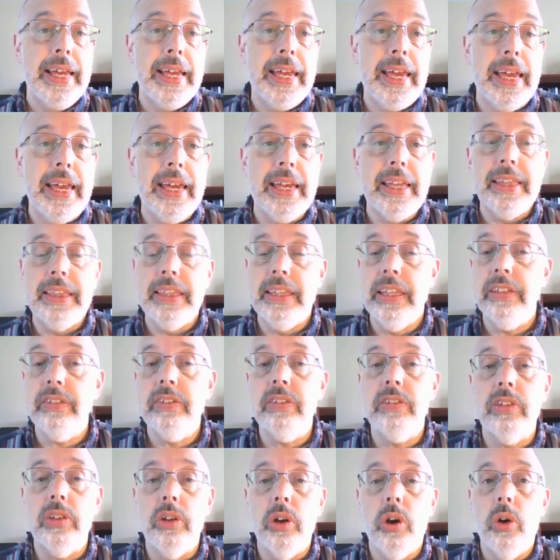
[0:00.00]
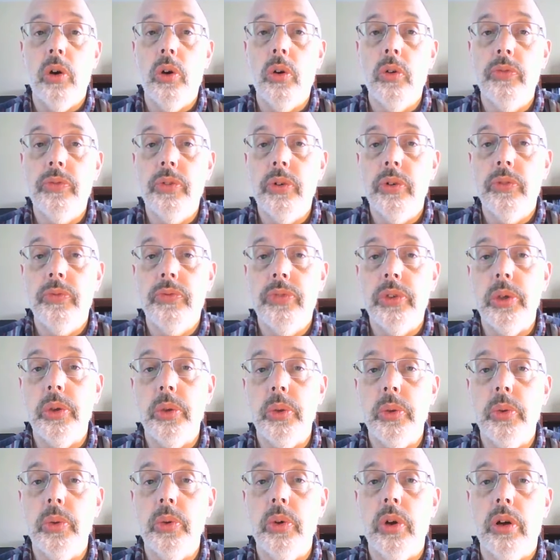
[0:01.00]
And this is an
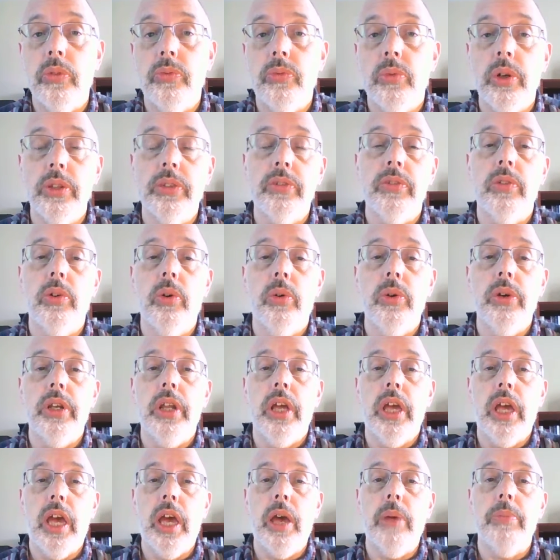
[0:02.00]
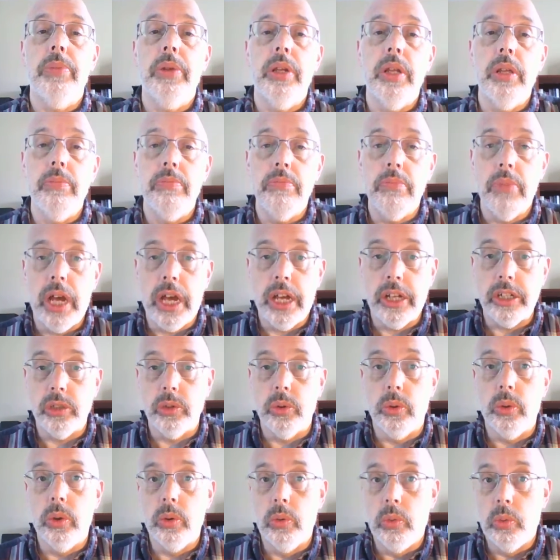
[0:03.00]
overview of what's going to happen in
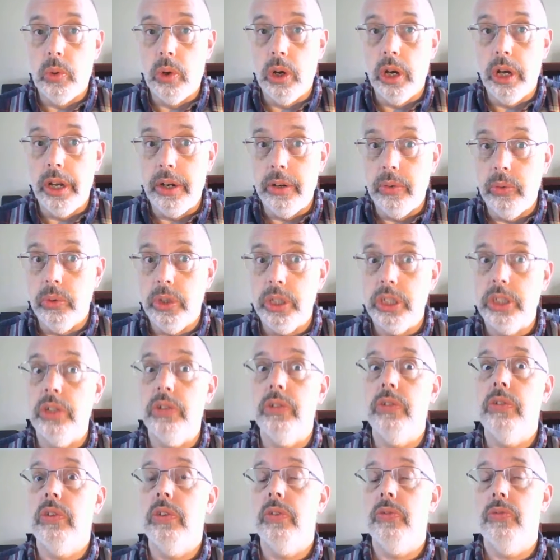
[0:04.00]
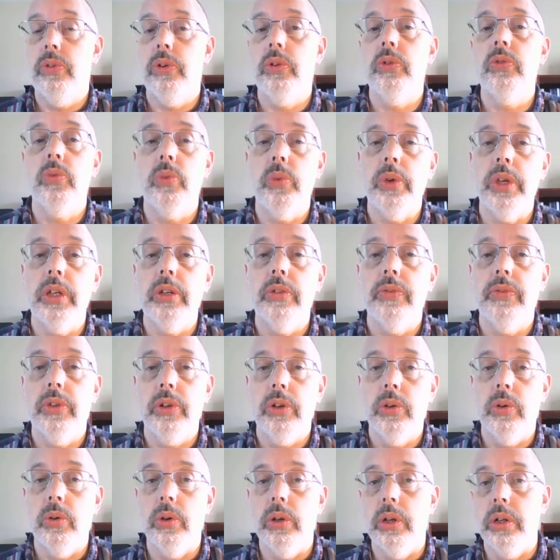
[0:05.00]
Module 1, which is the first week of the
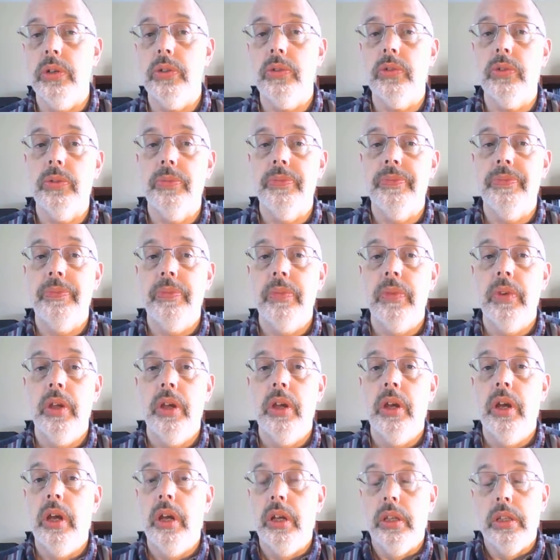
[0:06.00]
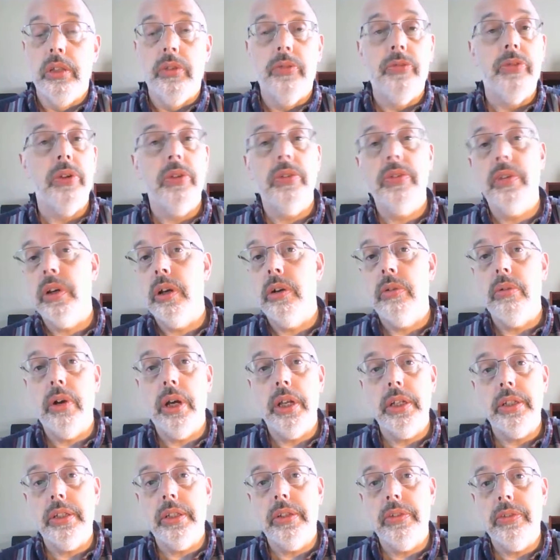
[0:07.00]
course. The first thing I
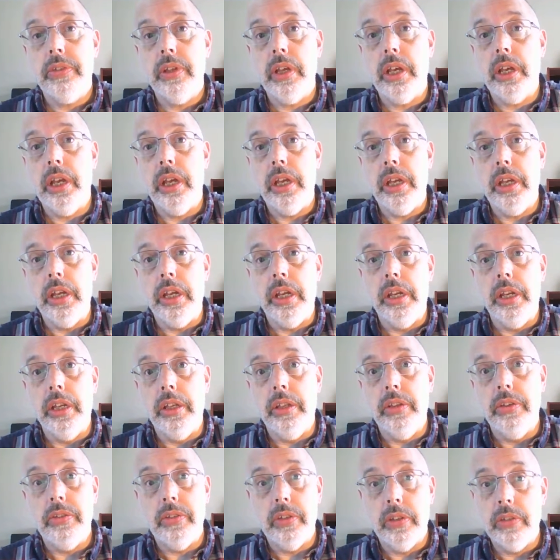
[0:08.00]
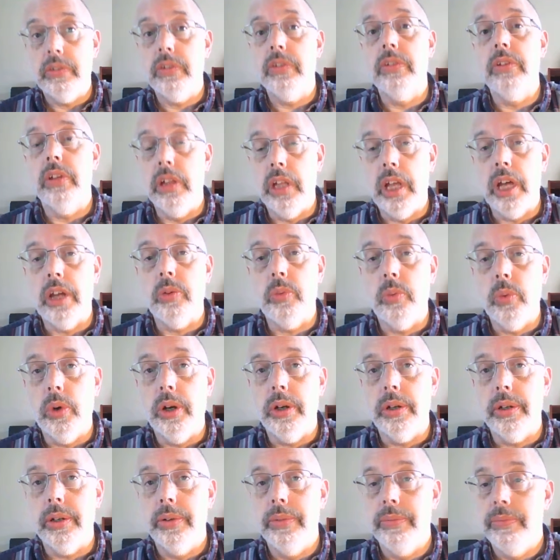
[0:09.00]
want to say is this is a lot of
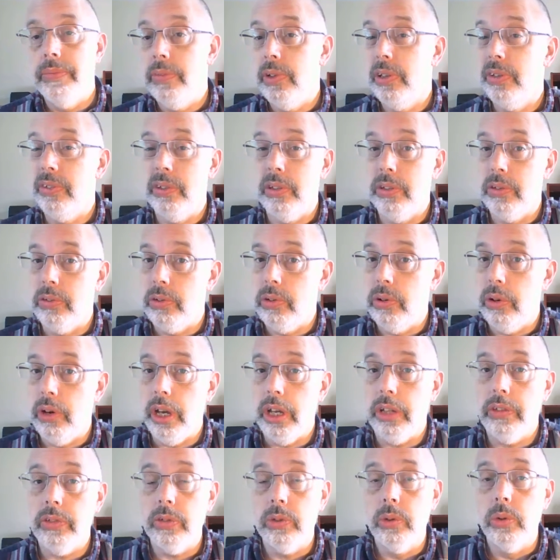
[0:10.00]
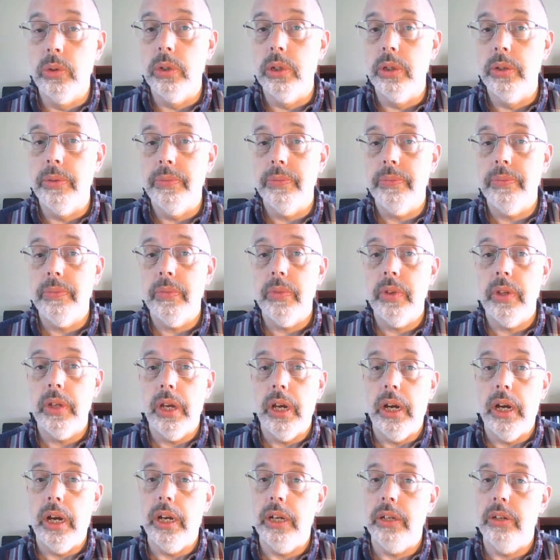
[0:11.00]
work. This is grad school.
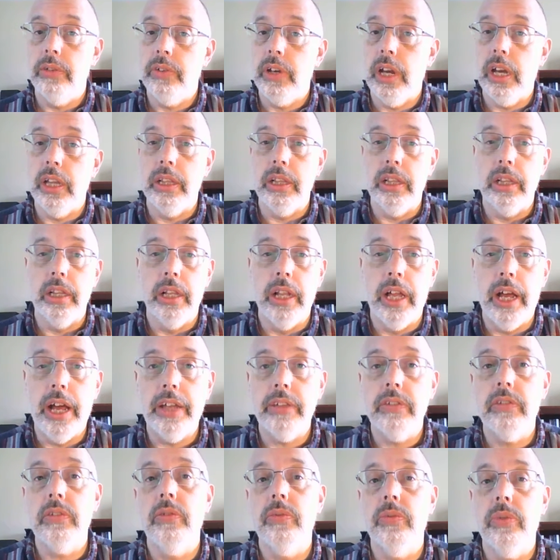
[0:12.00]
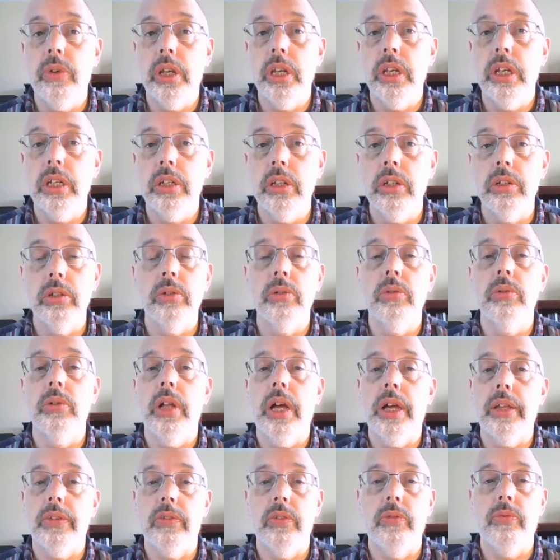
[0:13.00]
You've got lots of reading to do,
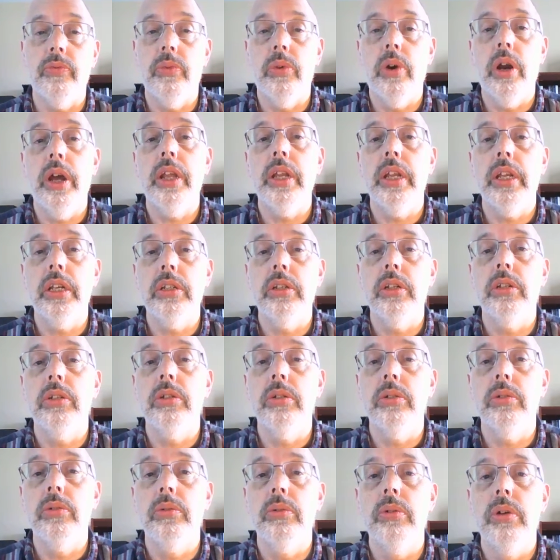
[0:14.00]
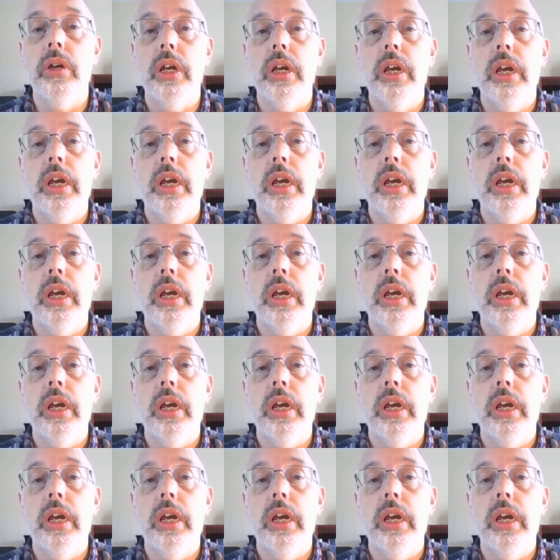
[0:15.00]
lots of writing to do.